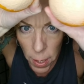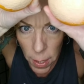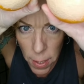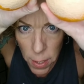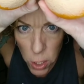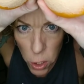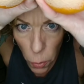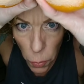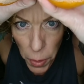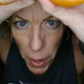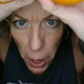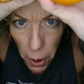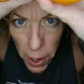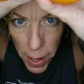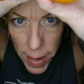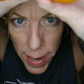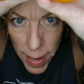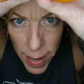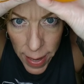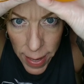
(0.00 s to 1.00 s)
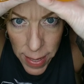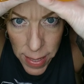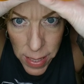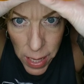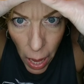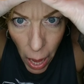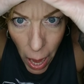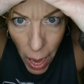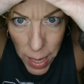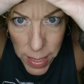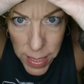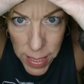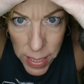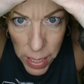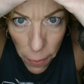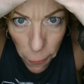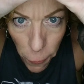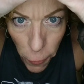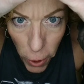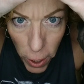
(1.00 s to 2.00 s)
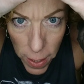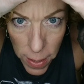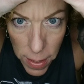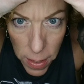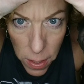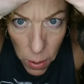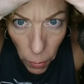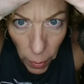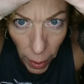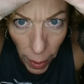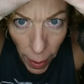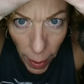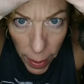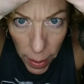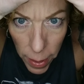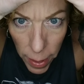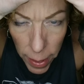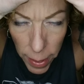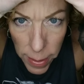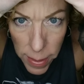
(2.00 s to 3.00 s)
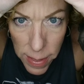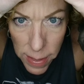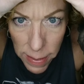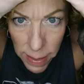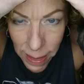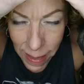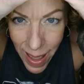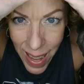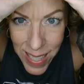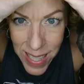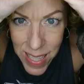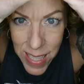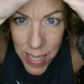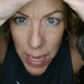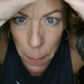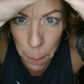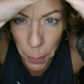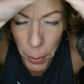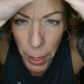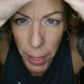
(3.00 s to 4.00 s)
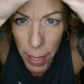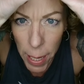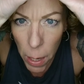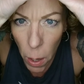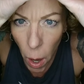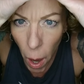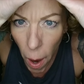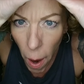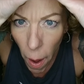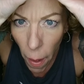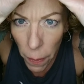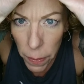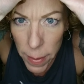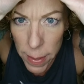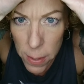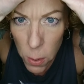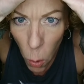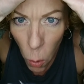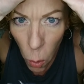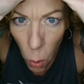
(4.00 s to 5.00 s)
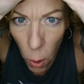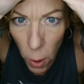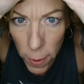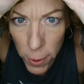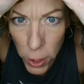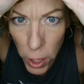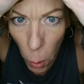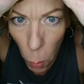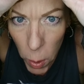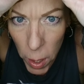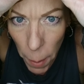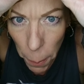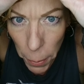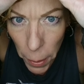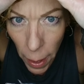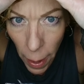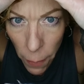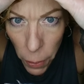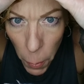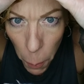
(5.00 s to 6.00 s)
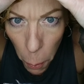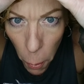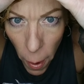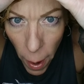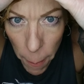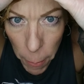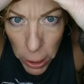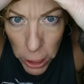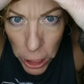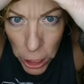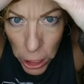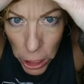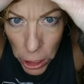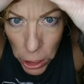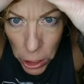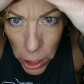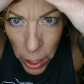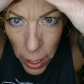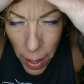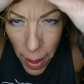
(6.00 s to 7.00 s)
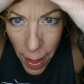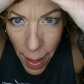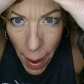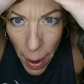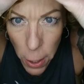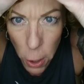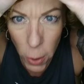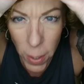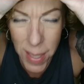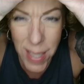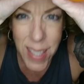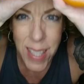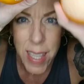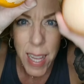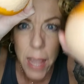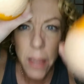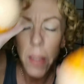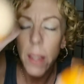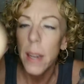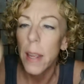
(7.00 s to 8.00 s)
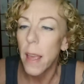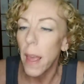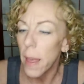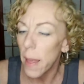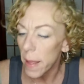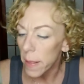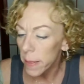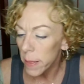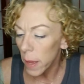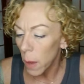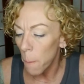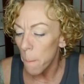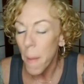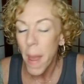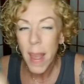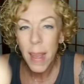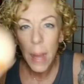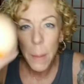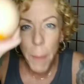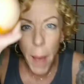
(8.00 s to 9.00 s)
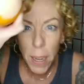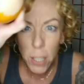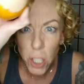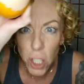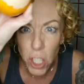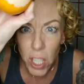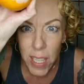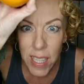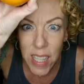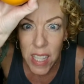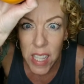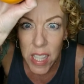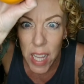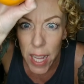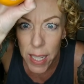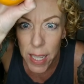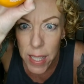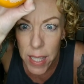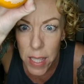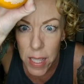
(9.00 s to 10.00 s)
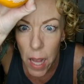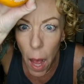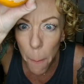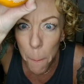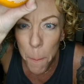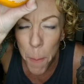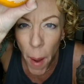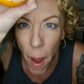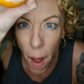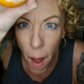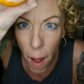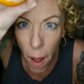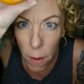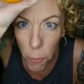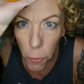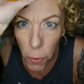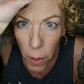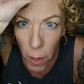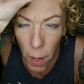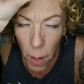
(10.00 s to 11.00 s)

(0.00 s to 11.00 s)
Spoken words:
So there is a difference, okay? It is less dimply on this orange that we applied the primer to. And you can see that the makeup actually sits above,